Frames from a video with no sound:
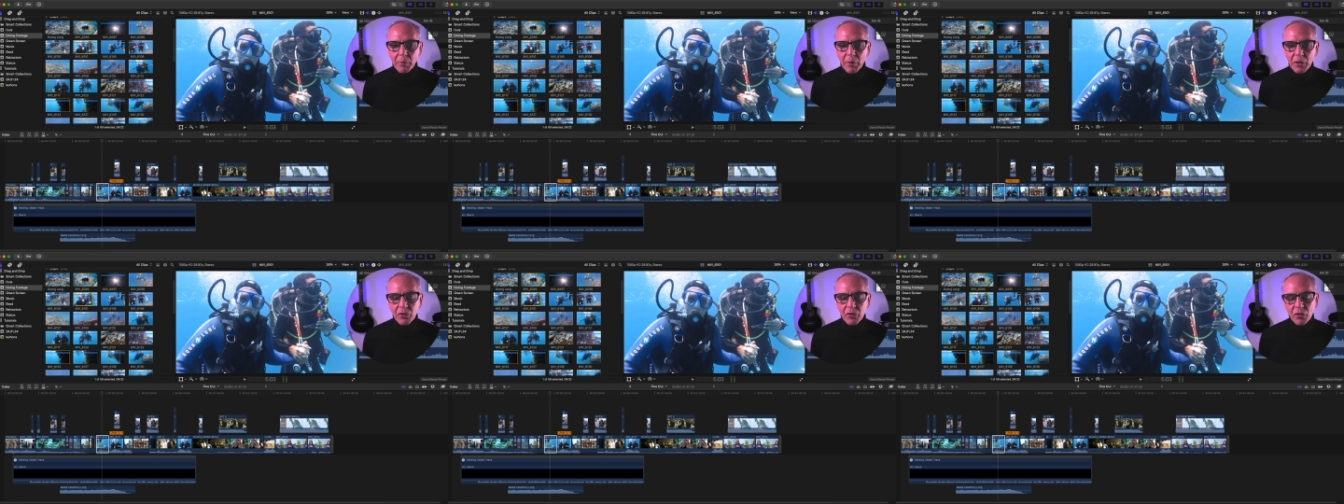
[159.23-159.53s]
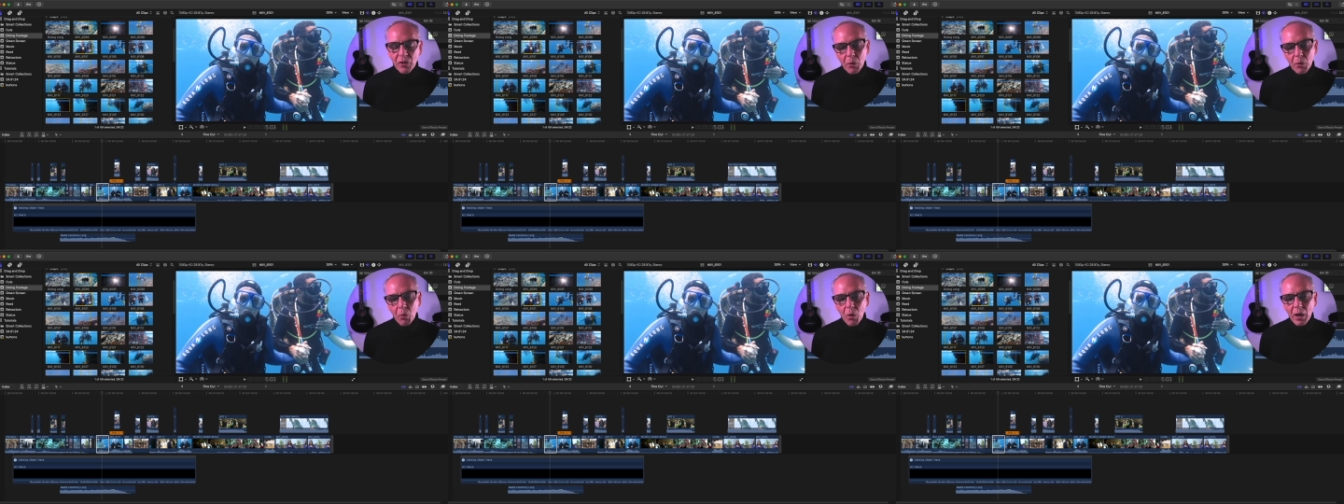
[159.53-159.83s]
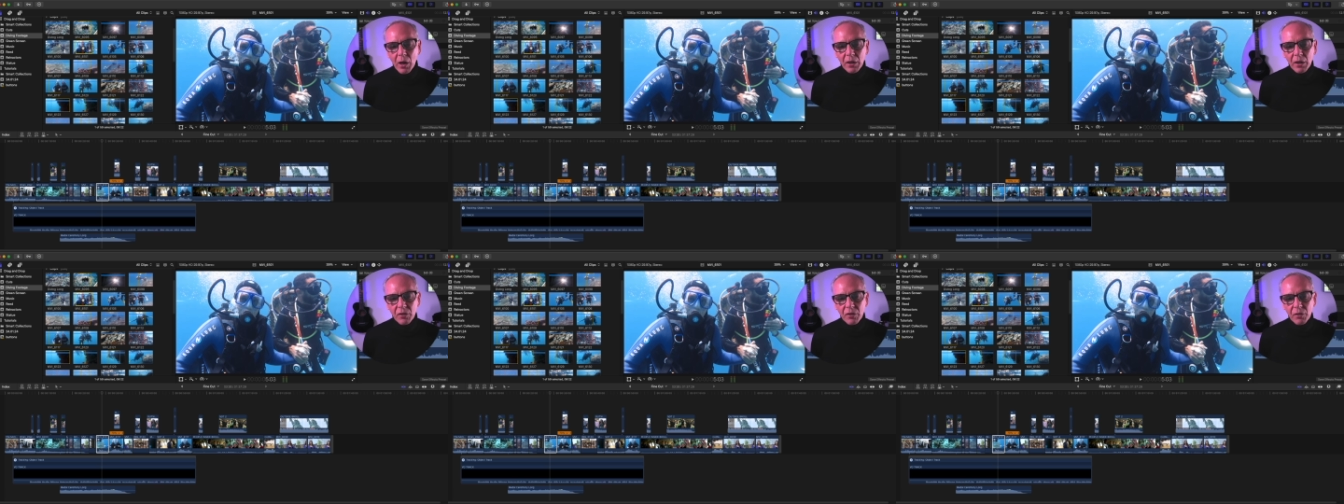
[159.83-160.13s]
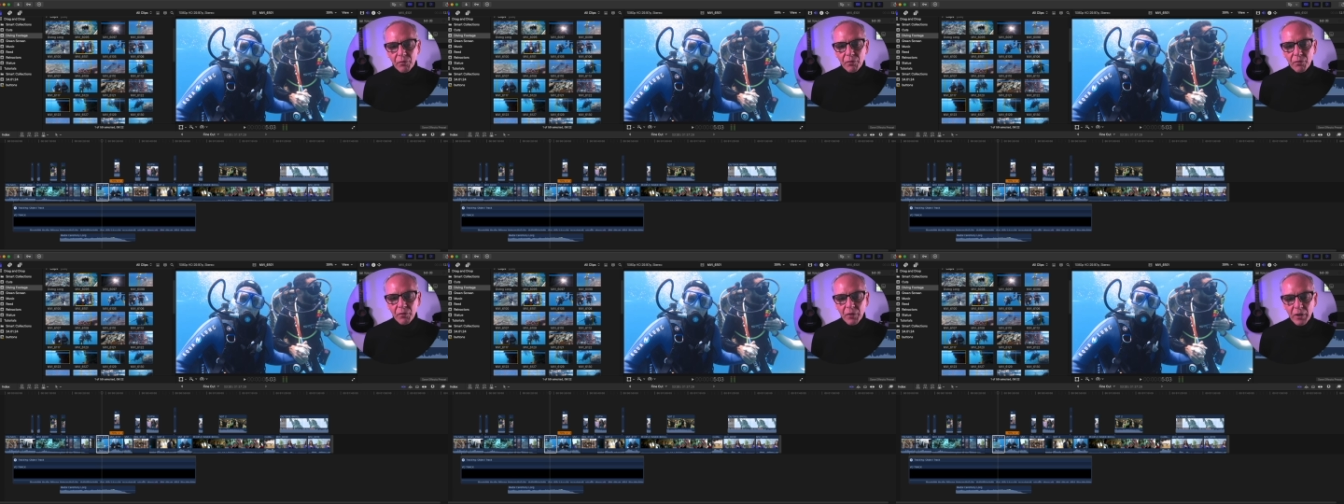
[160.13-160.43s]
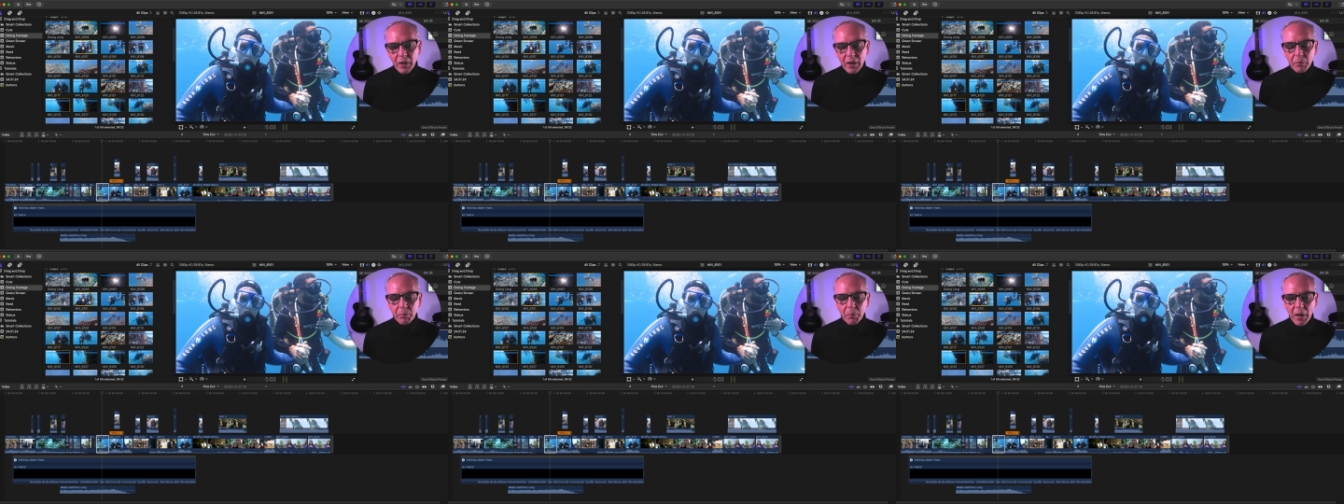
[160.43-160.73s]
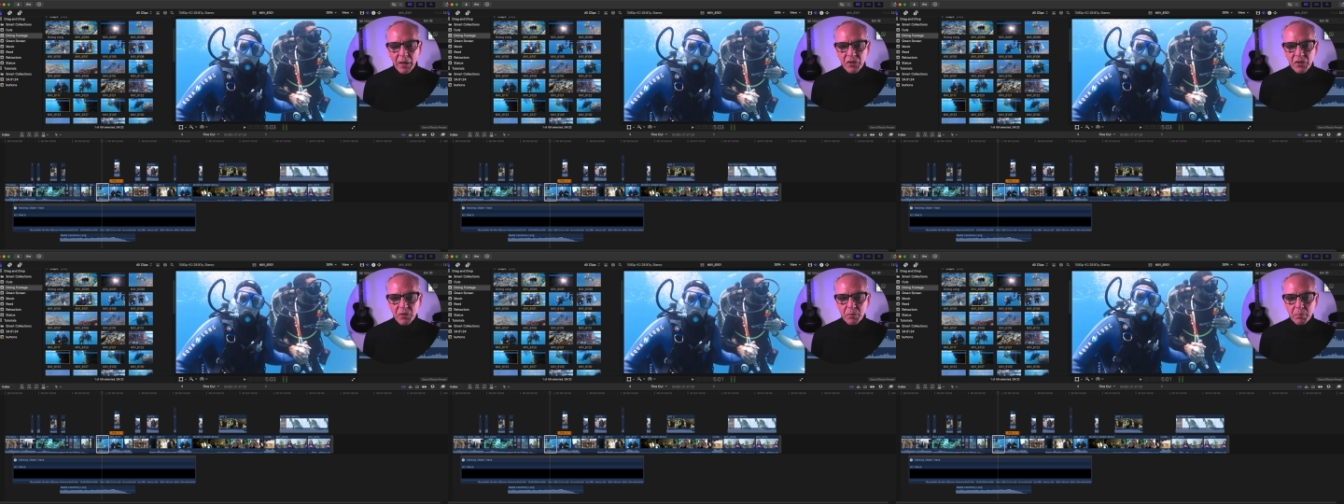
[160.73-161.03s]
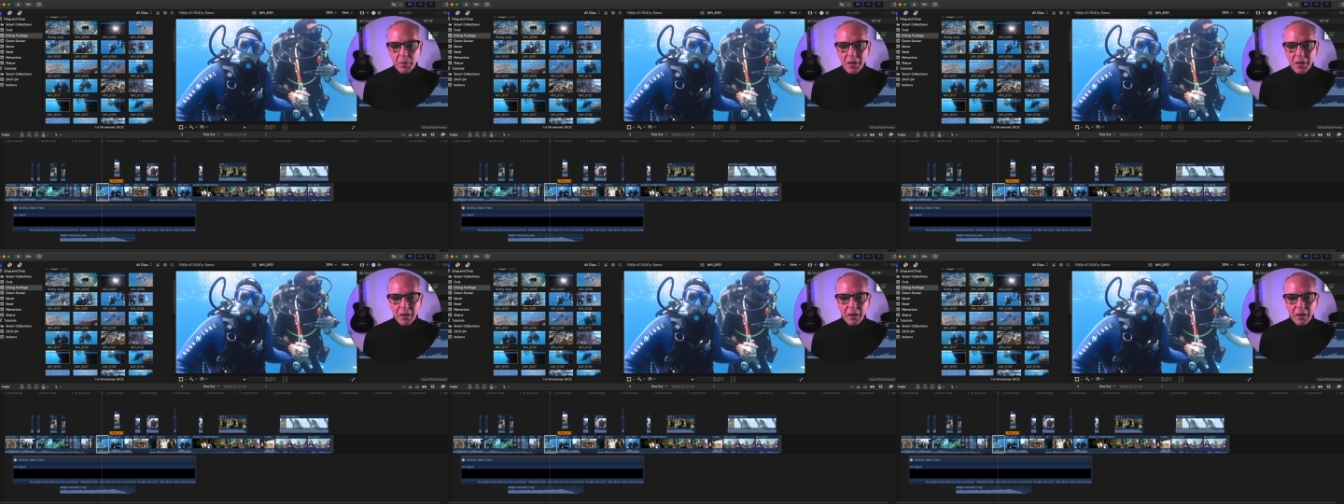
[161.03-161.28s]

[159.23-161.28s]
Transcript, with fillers: So I wanted to fit it by speed.